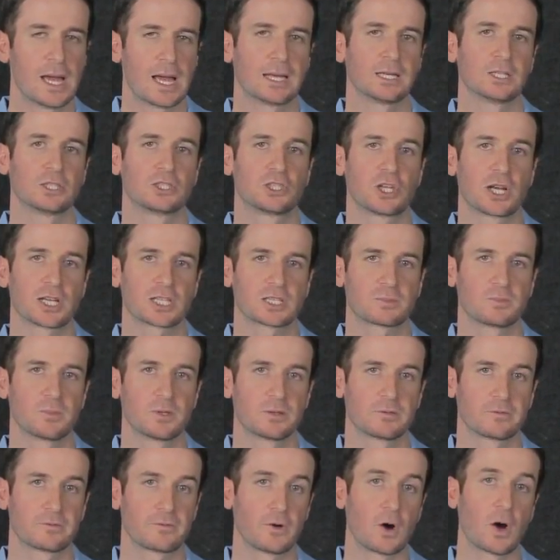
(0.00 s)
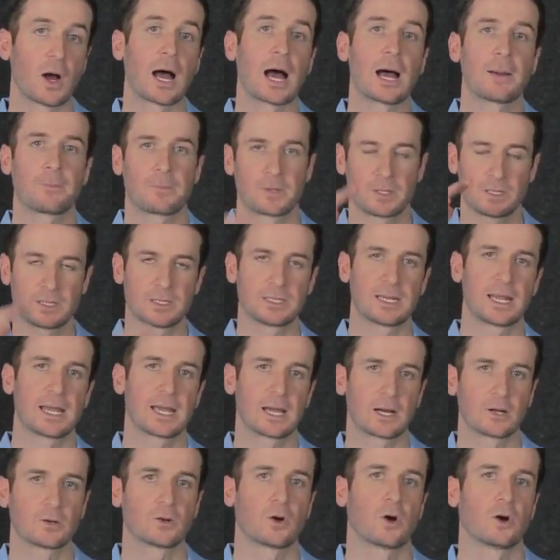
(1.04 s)
an adjustment for up and
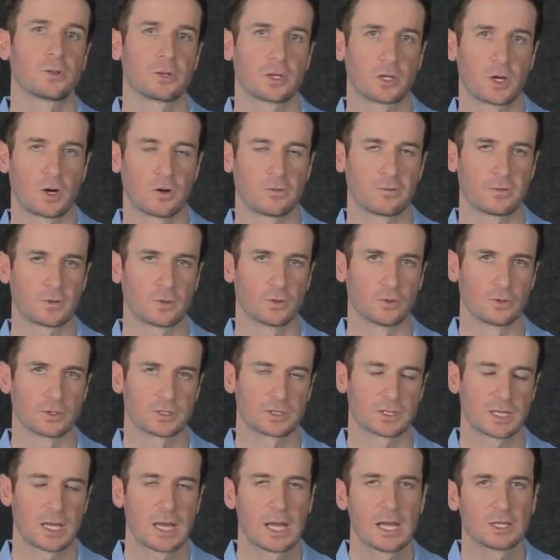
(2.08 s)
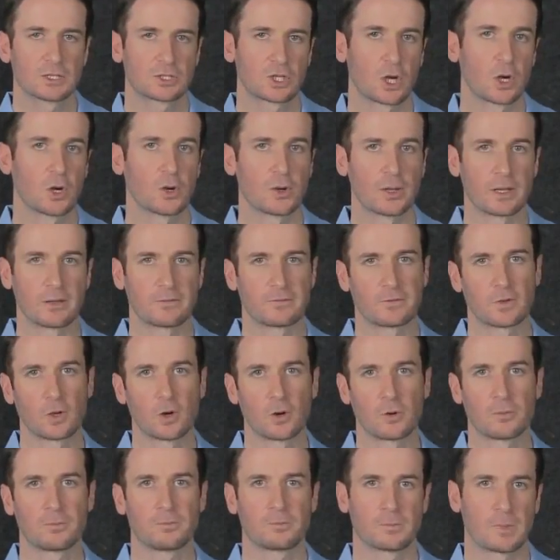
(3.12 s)
down on the golf course. So if
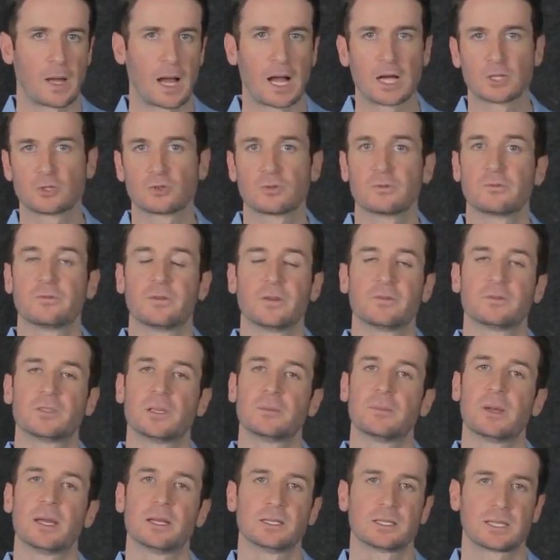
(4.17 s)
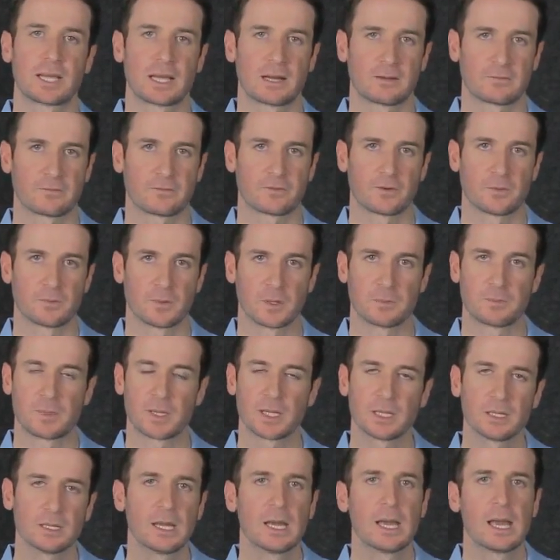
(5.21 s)
you're 150 meters out from the
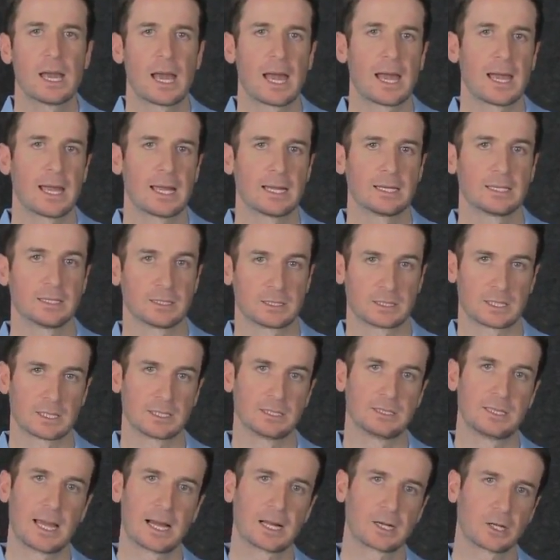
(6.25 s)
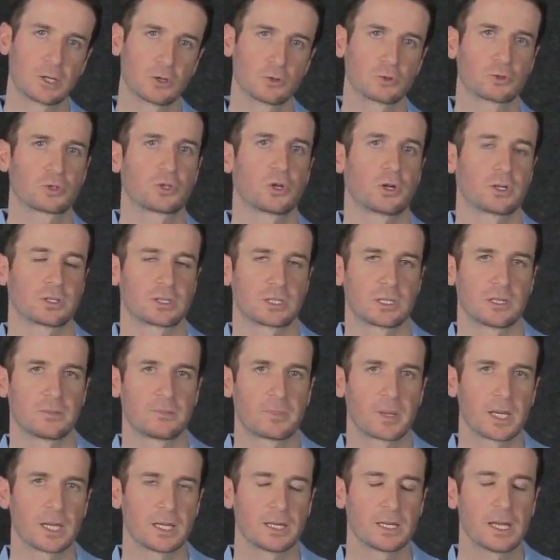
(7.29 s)
pin and it's a downhill shot to the
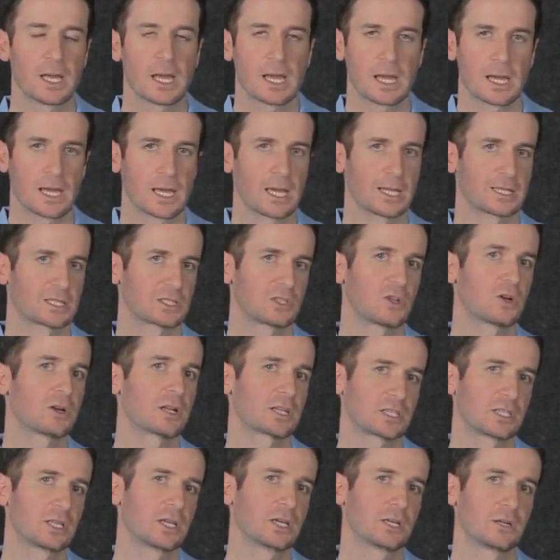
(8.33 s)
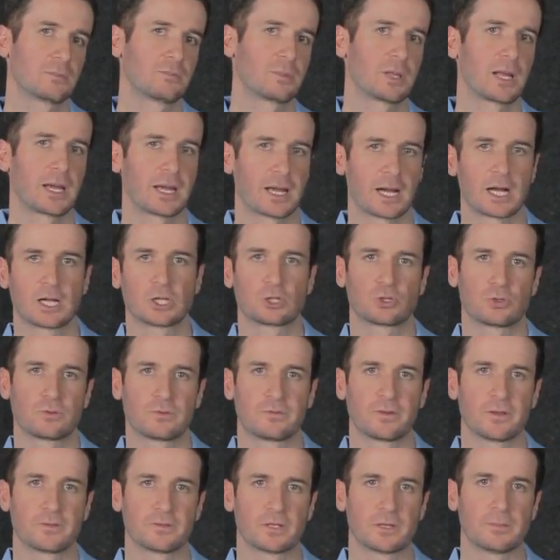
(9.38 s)
pin, it's not actually going to play
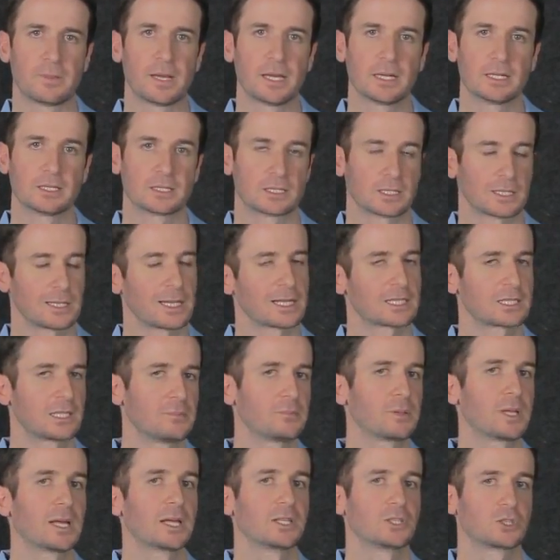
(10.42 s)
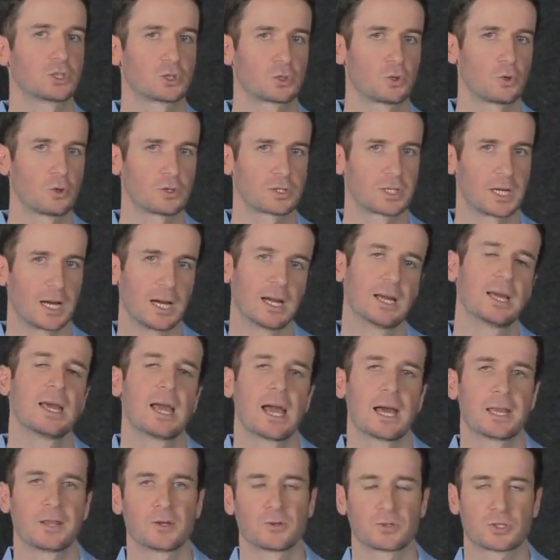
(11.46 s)
150 meters, it'll actually play shorter.
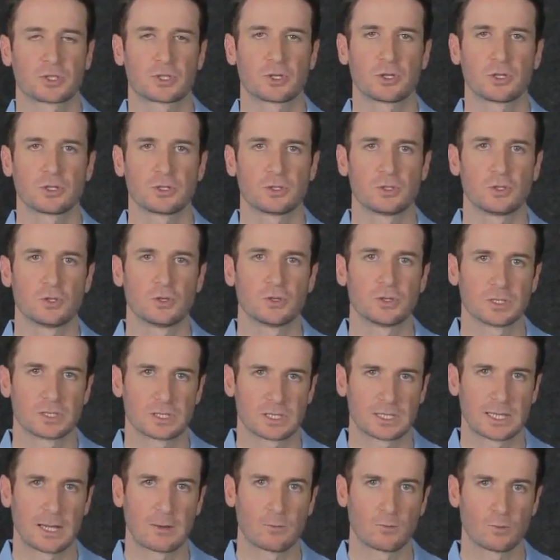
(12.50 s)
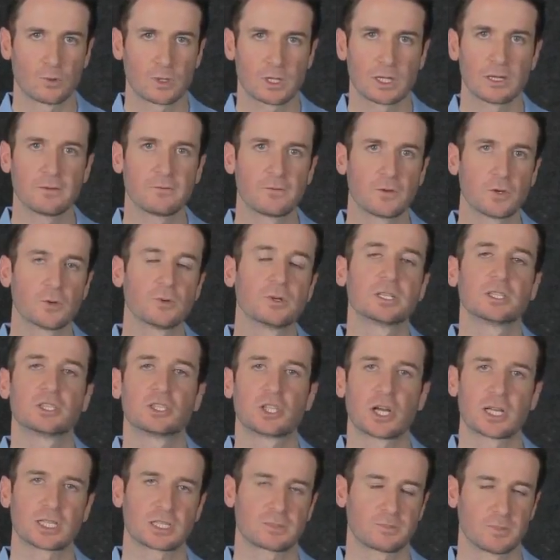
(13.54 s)
And there are certain units that will give you an
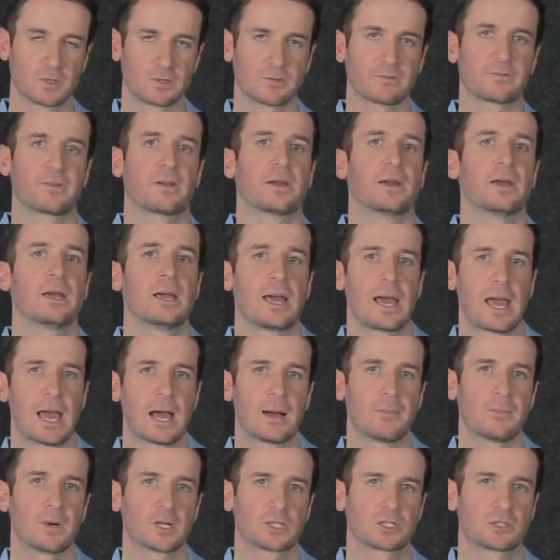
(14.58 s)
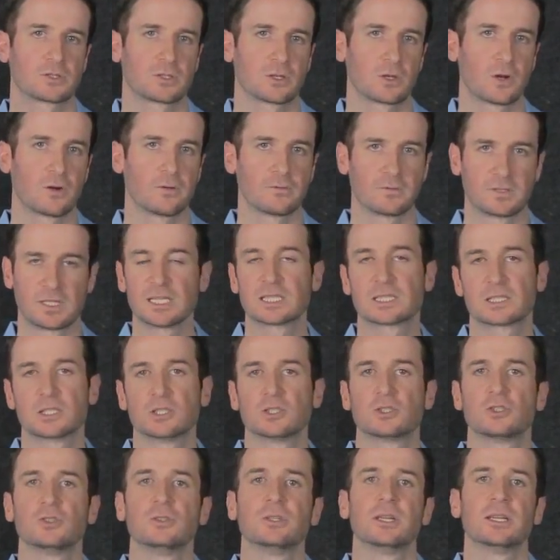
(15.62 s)
adjustment for how much of
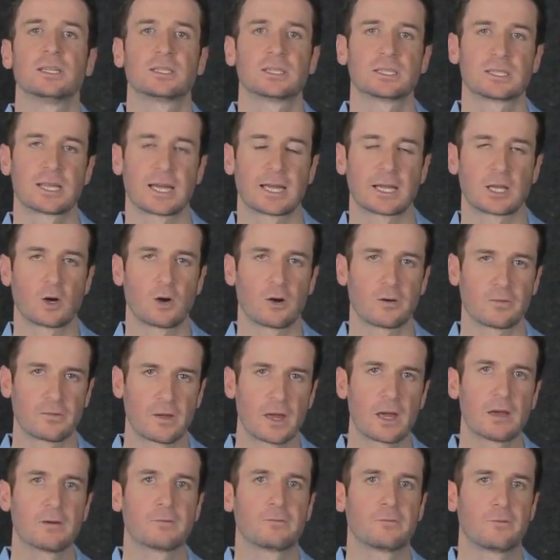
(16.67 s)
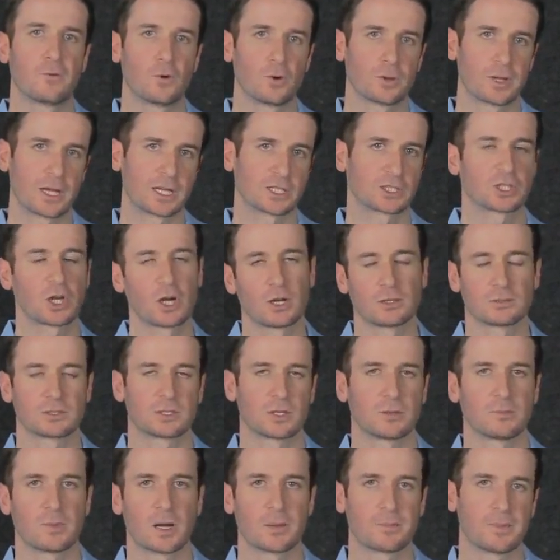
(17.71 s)
distance you need to take off for that shot.
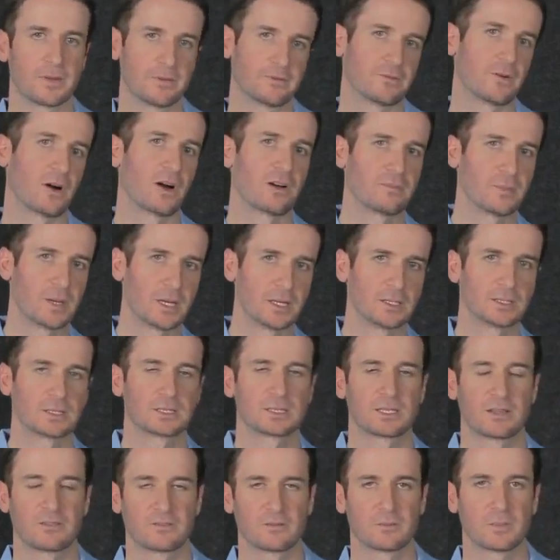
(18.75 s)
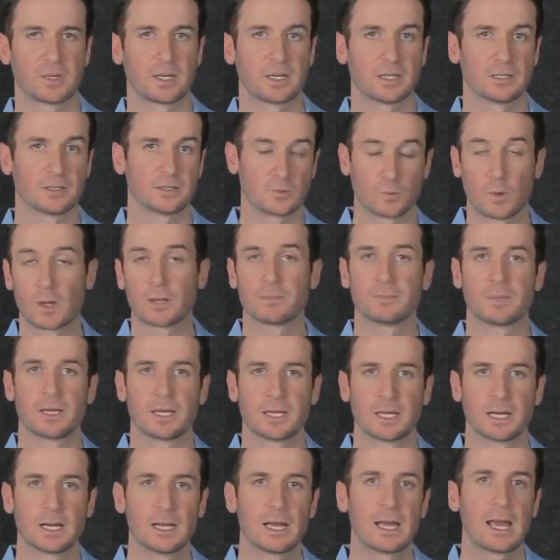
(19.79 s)
So it might be 5 meters, 7 meters, 1
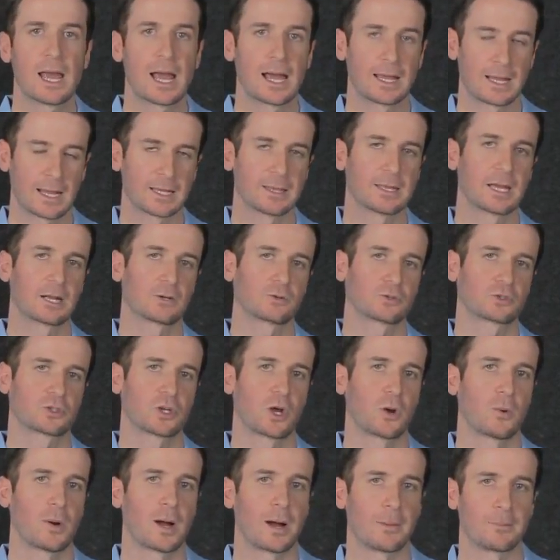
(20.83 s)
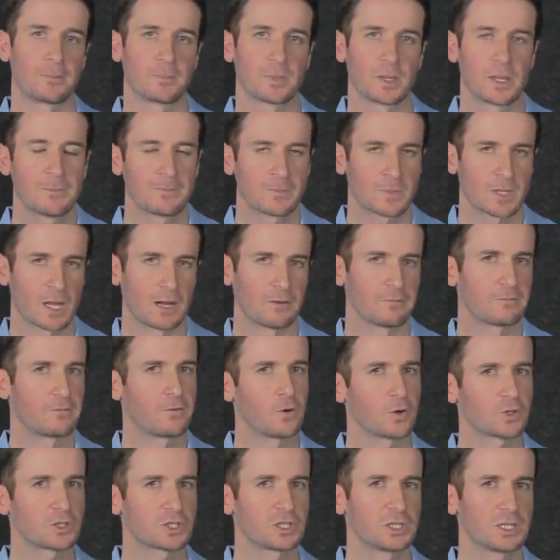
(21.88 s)
meter, and that'll show up.
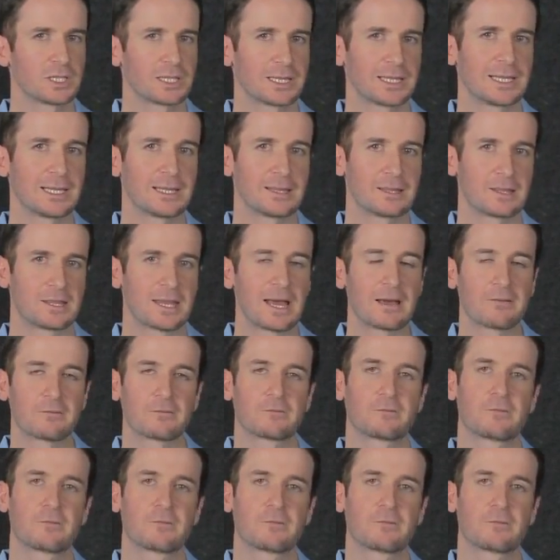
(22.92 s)
Unfortunately, that